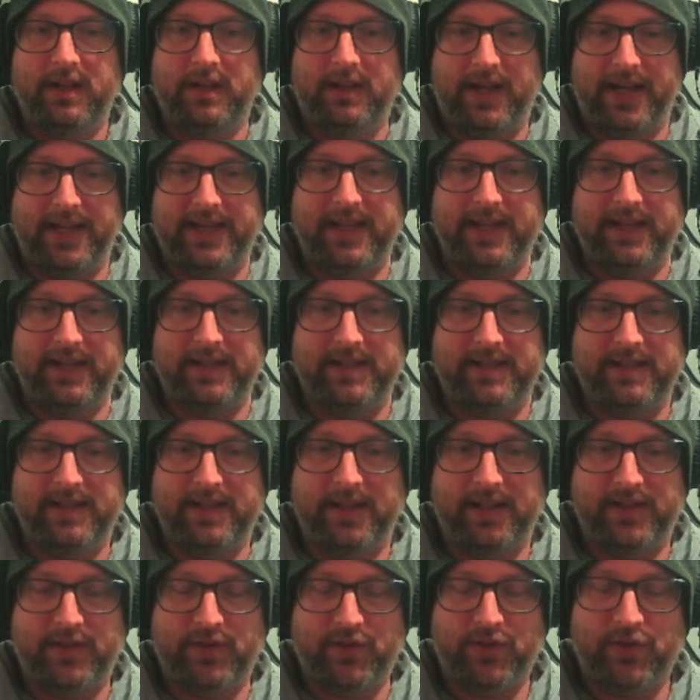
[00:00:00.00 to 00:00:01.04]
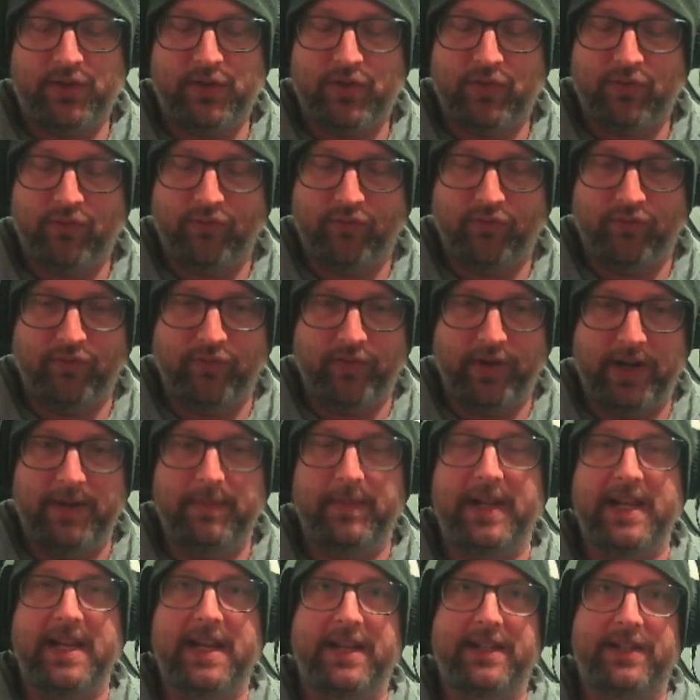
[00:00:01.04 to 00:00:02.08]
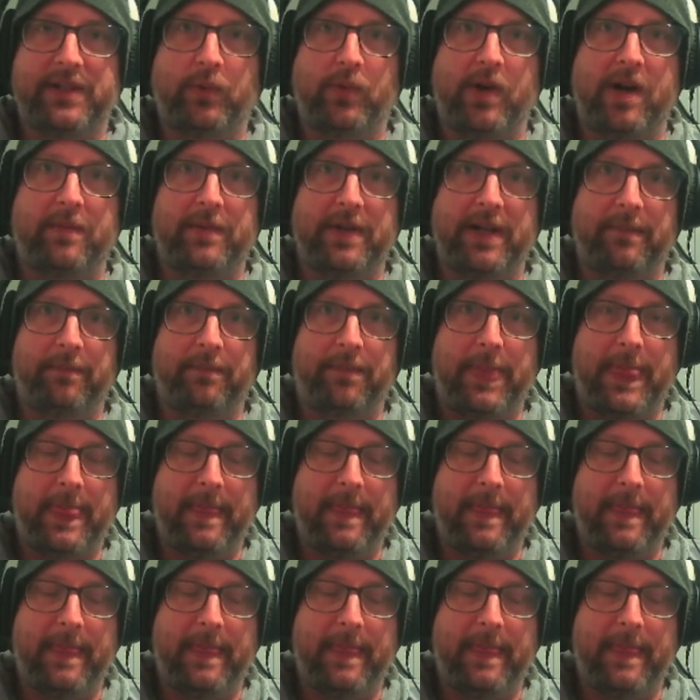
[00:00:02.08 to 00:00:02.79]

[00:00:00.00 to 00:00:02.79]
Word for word: like it's extremely underwhelming.